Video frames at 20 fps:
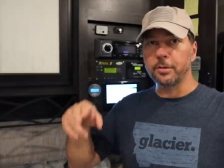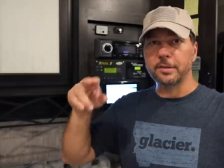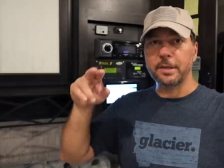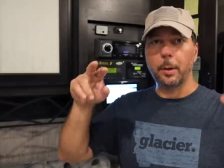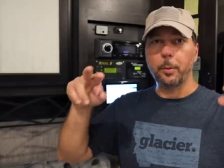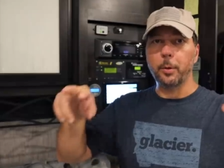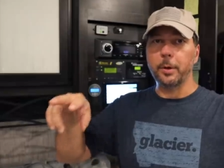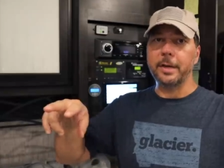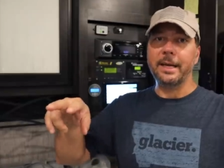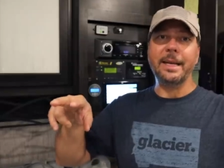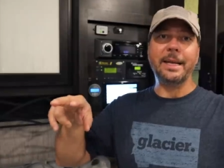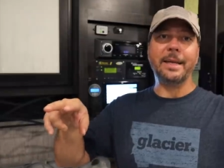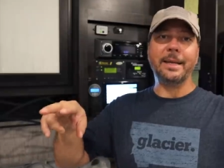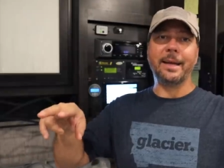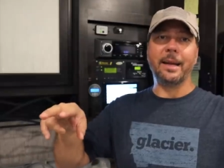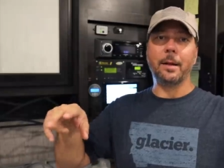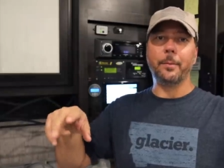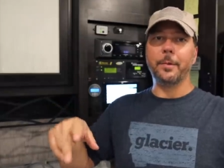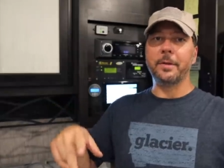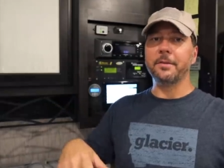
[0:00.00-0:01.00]
separate heating
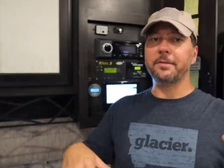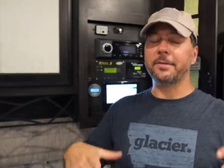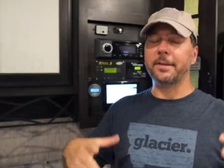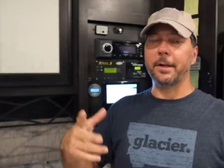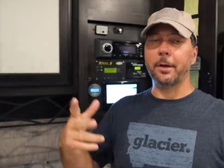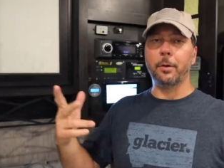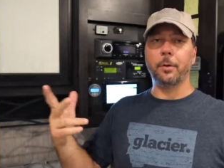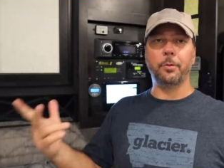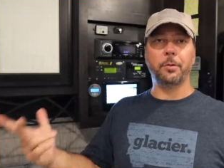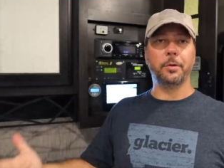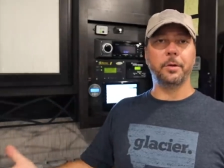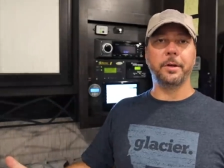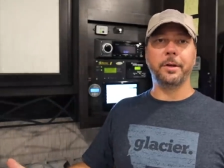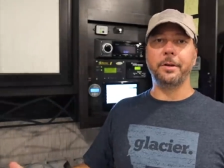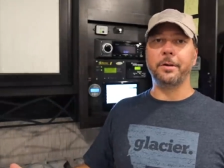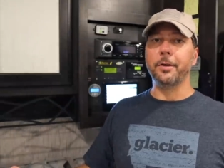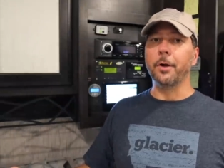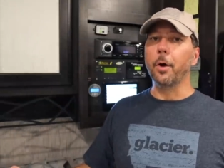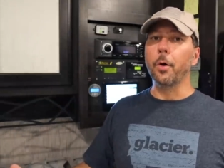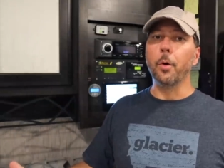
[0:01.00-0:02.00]
elements. They don't really
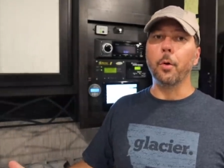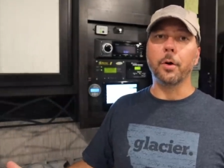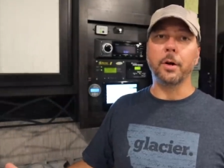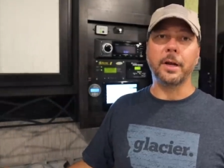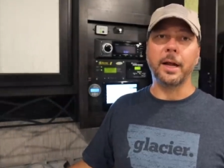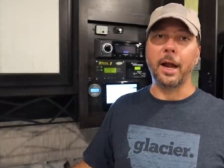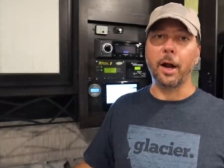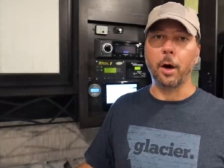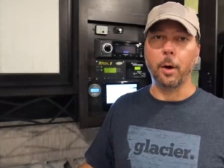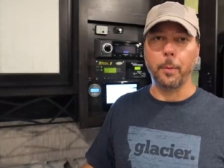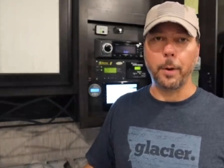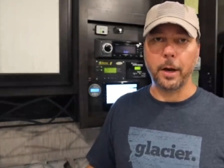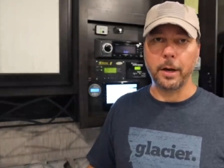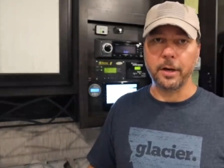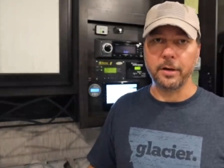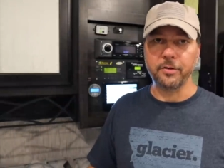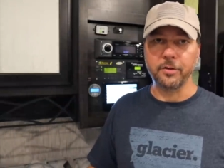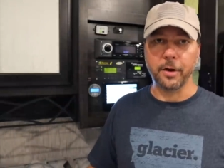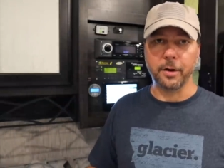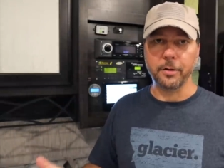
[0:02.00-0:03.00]
know or care about
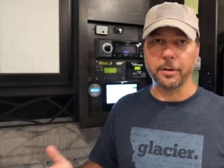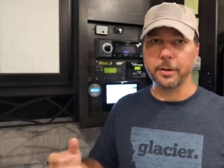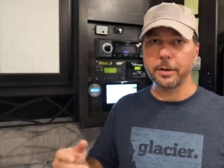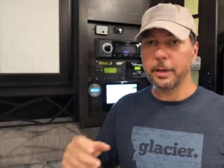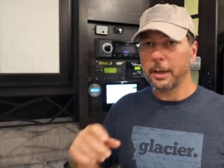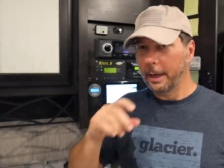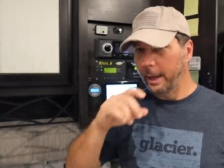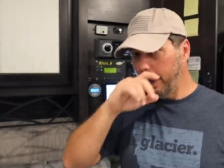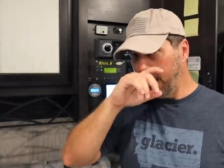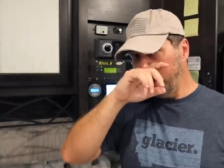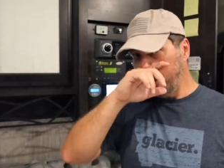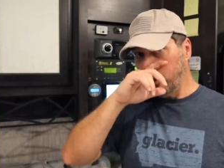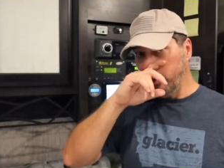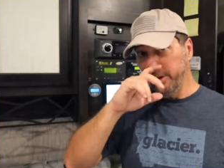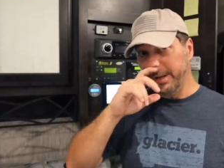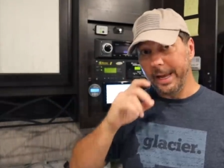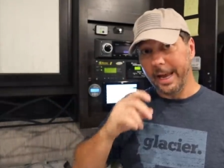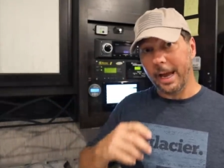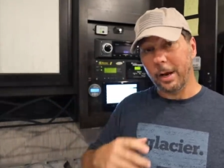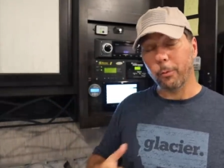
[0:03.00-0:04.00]
each other.
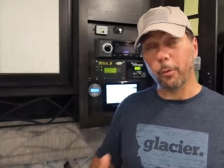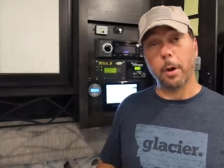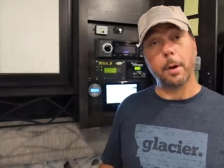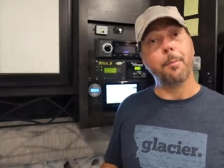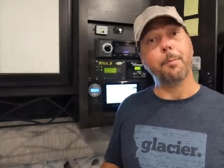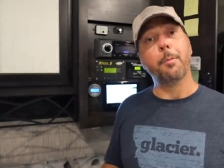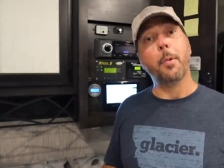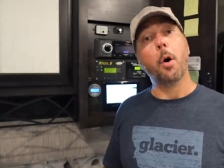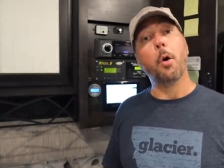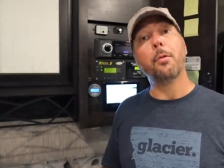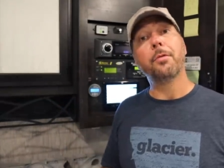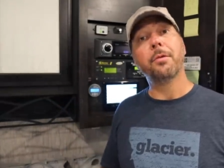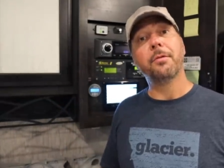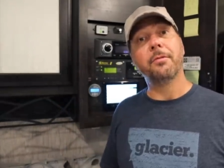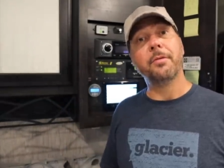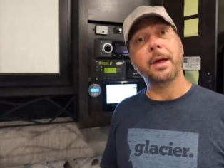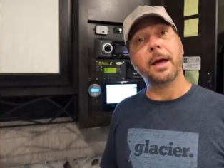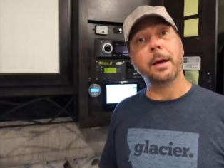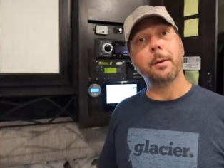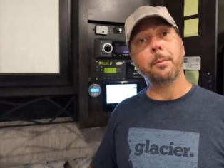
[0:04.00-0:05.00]
You can run both
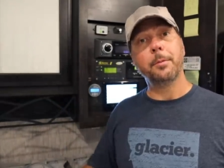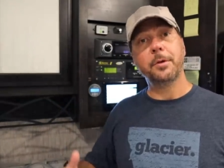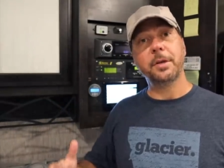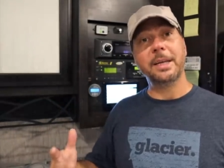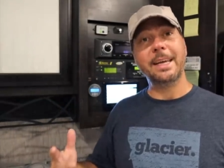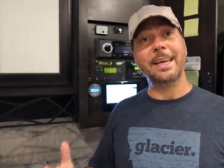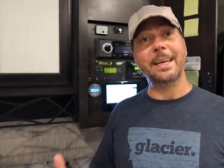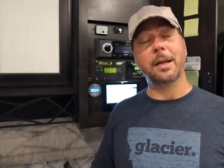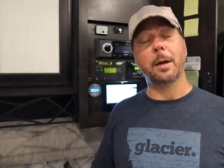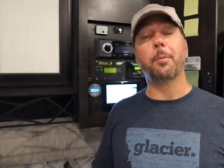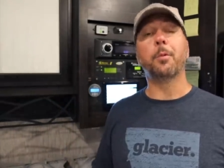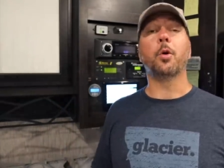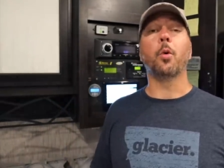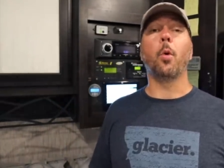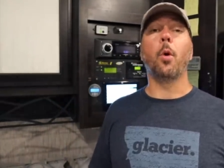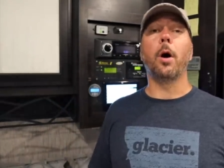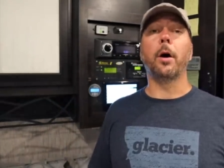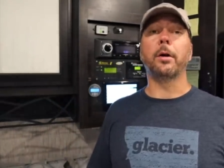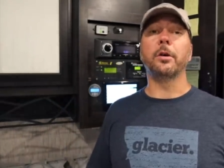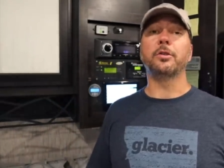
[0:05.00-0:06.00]
of them to heat up your
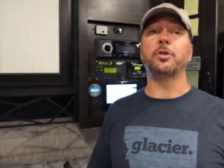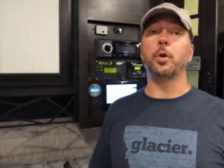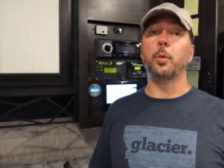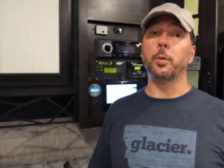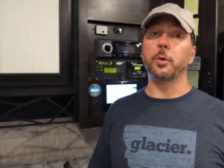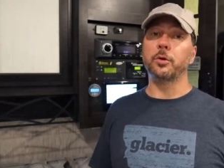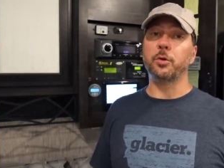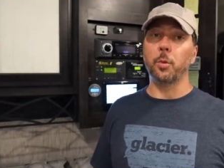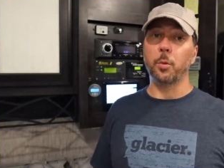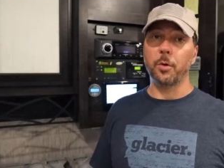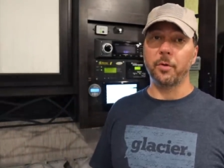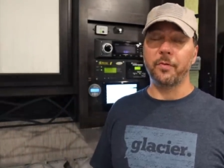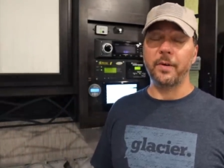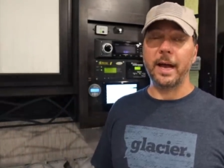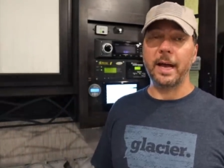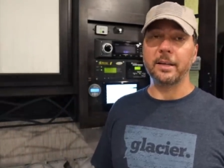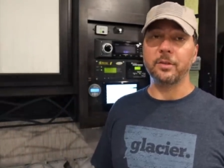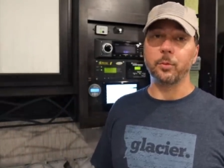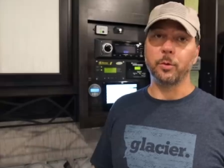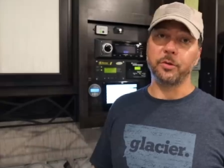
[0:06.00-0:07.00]
water super, super
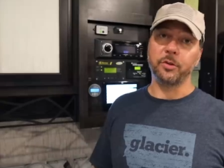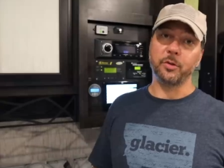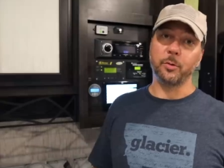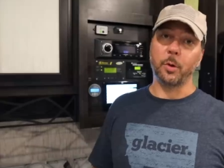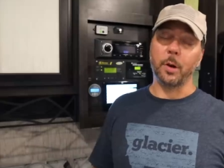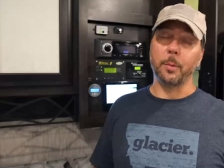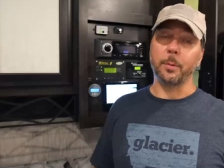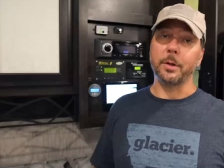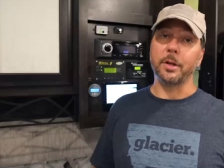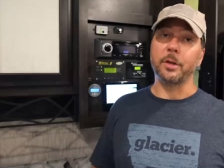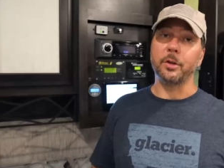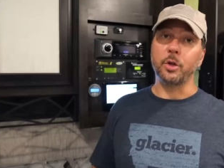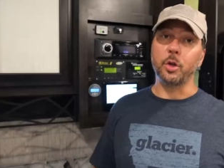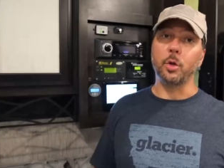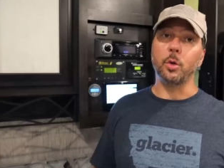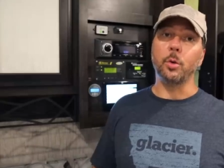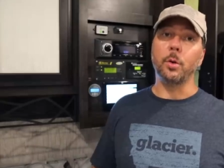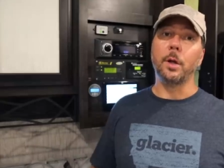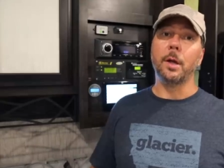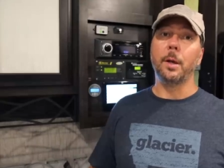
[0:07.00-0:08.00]
fast, which is what I'm gonna
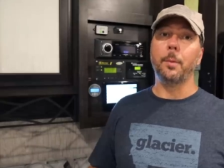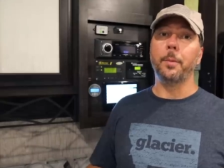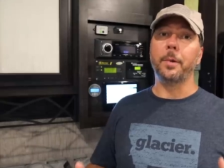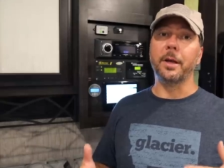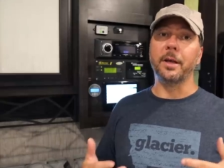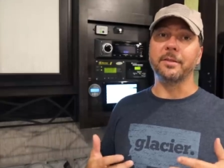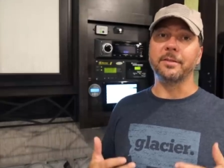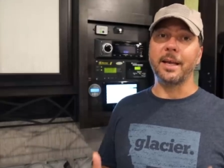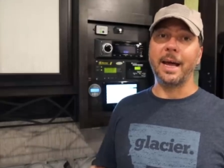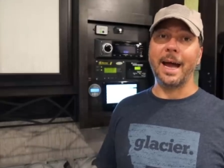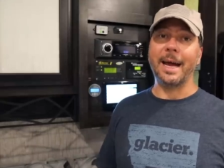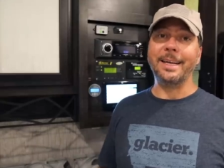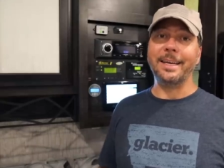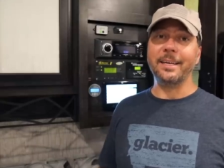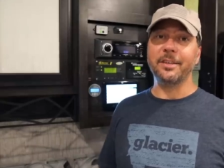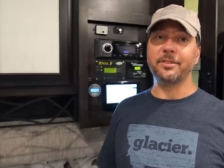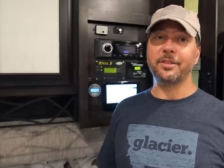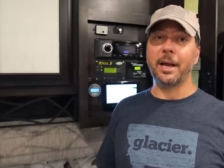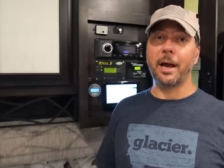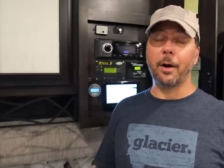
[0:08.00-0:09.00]
do because I
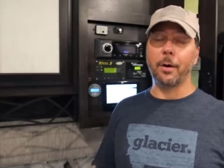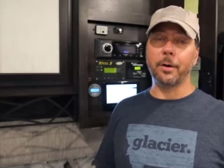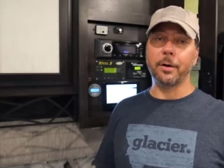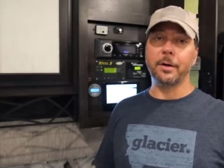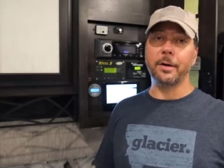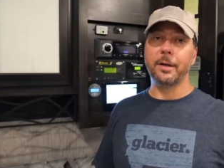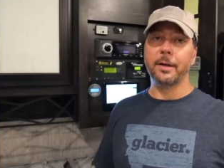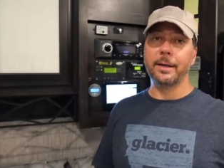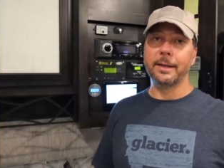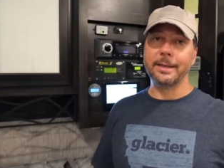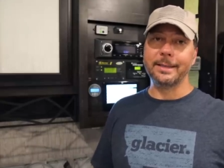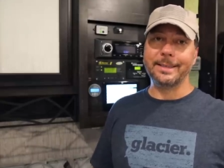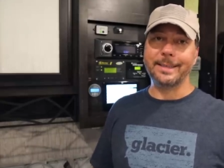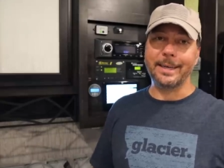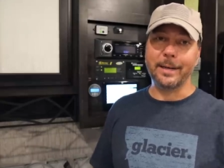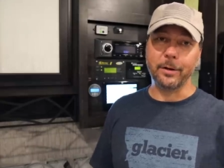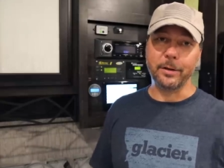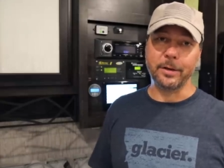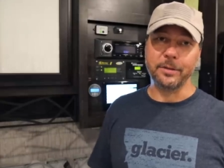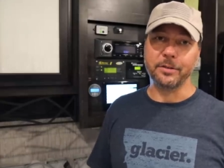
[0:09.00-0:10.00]
need a shower,
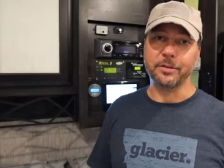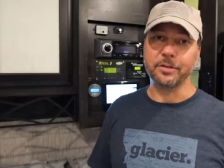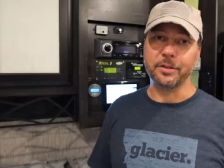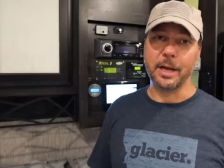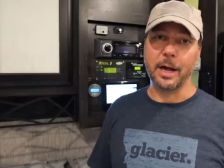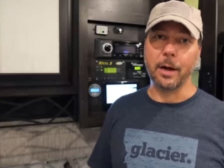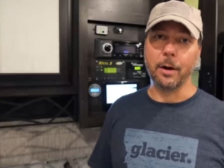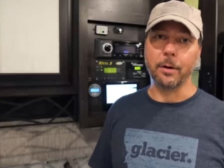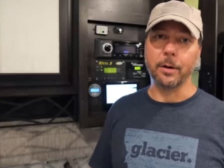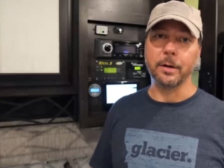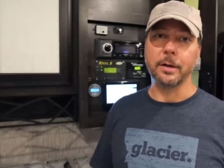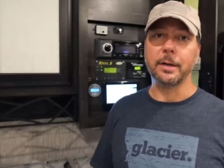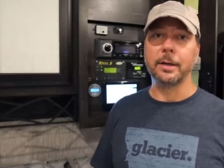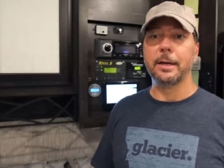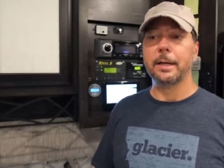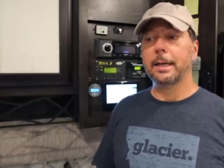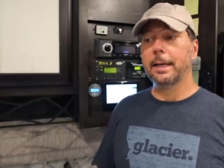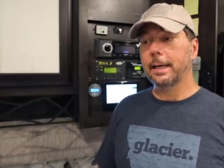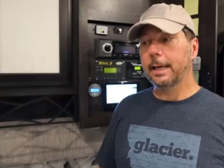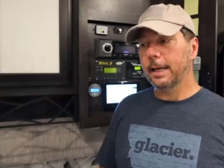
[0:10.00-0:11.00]
Tara needs a shower,
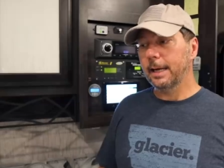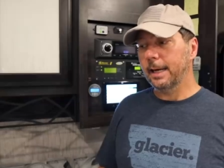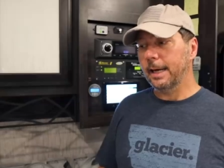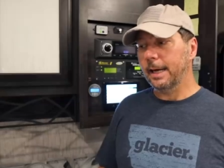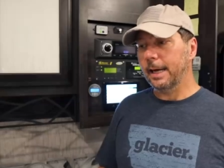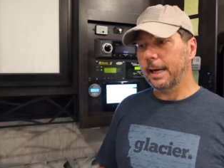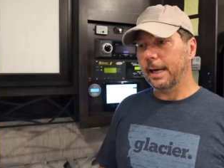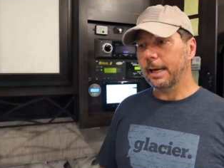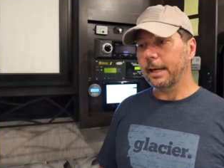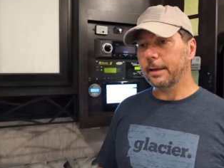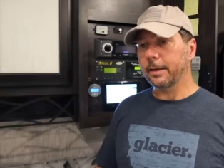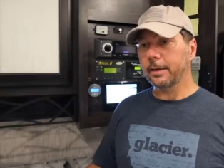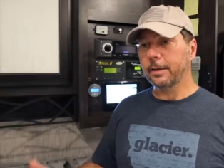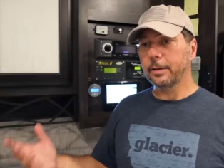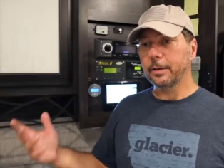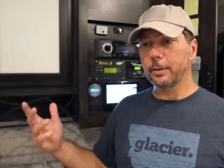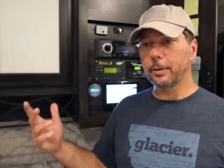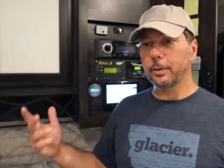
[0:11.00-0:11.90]
and,